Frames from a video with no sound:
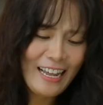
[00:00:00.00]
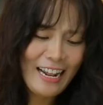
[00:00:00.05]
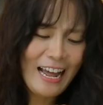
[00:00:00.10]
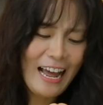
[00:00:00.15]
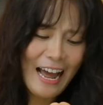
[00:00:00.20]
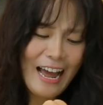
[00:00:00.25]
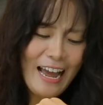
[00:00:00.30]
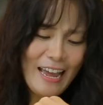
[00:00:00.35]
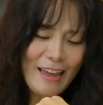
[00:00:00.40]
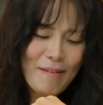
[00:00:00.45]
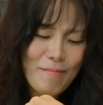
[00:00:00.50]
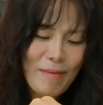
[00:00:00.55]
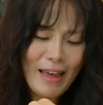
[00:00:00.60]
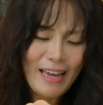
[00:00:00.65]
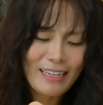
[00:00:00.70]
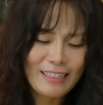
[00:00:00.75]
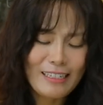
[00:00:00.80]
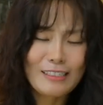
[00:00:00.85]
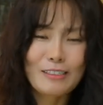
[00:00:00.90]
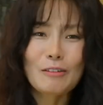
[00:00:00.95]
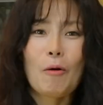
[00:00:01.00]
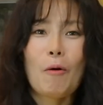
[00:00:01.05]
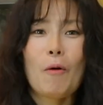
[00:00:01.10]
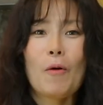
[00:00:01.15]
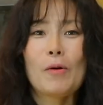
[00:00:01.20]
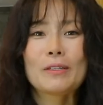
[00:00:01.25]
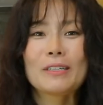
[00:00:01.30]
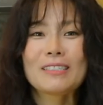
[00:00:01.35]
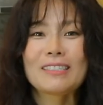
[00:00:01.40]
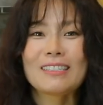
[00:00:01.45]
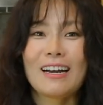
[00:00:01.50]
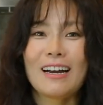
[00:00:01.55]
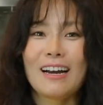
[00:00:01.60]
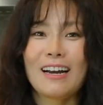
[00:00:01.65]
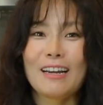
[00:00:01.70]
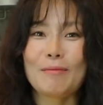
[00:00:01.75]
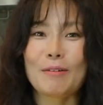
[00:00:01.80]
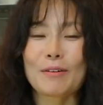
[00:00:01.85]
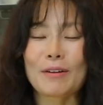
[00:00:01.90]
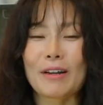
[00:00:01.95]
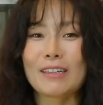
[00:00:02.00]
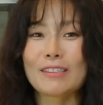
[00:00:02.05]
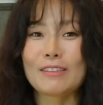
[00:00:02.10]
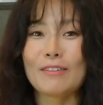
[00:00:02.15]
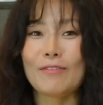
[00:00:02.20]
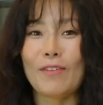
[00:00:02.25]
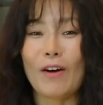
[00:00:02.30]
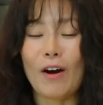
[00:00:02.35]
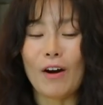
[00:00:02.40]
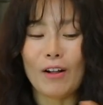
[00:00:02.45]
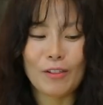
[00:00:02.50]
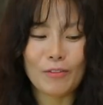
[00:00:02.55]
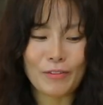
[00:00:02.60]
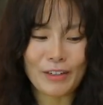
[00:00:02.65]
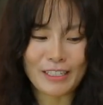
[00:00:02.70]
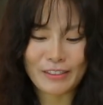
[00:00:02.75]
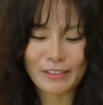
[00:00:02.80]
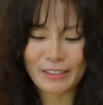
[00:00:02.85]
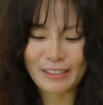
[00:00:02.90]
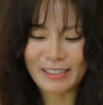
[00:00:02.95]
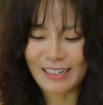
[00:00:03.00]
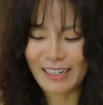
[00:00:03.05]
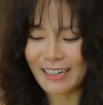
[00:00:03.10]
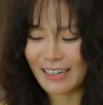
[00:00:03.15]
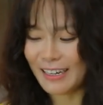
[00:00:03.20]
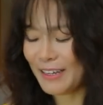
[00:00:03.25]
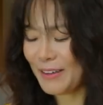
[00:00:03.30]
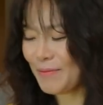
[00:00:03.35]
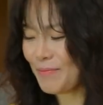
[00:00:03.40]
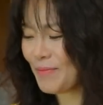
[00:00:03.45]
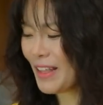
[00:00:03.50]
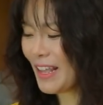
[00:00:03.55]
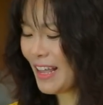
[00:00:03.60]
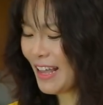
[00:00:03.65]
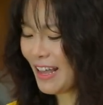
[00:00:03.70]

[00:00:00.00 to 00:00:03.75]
I make this all the time around the fall, winter time